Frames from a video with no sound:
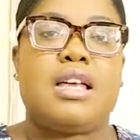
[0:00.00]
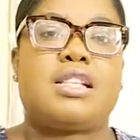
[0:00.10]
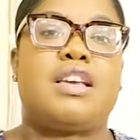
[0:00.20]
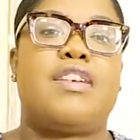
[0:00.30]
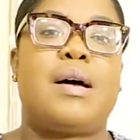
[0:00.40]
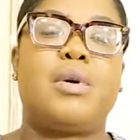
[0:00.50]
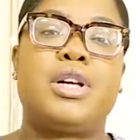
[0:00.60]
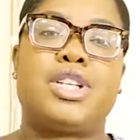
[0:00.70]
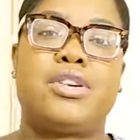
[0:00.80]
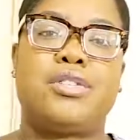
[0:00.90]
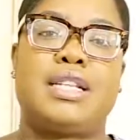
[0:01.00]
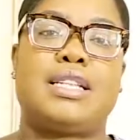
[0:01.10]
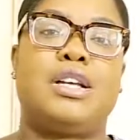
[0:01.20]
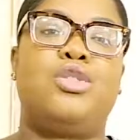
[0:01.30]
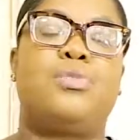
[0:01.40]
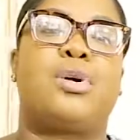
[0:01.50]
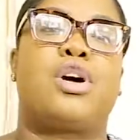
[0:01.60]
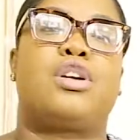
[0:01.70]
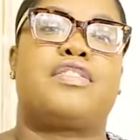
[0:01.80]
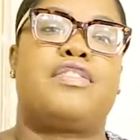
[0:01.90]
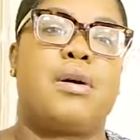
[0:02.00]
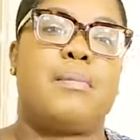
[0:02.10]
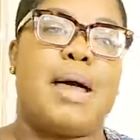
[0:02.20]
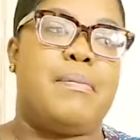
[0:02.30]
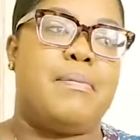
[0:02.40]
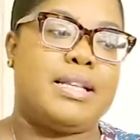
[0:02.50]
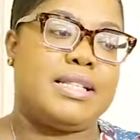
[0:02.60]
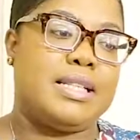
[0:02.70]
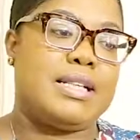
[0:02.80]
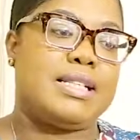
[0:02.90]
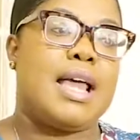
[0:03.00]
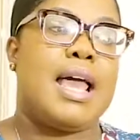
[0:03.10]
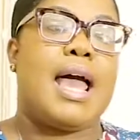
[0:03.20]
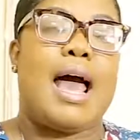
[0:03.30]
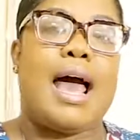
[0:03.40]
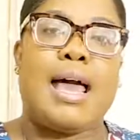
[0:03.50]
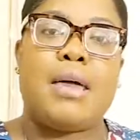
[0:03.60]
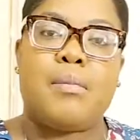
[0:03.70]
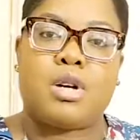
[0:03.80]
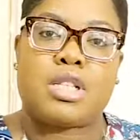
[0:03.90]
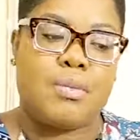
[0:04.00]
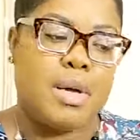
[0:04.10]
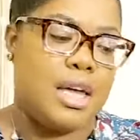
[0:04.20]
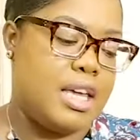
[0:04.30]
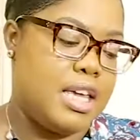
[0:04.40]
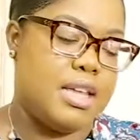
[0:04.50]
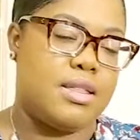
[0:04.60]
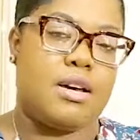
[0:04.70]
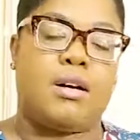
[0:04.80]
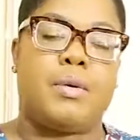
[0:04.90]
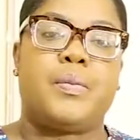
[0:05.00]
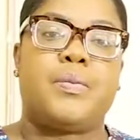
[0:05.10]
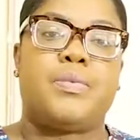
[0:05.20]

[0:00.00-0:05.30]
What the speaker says: So if I'm going to create a new product for my business, I must be either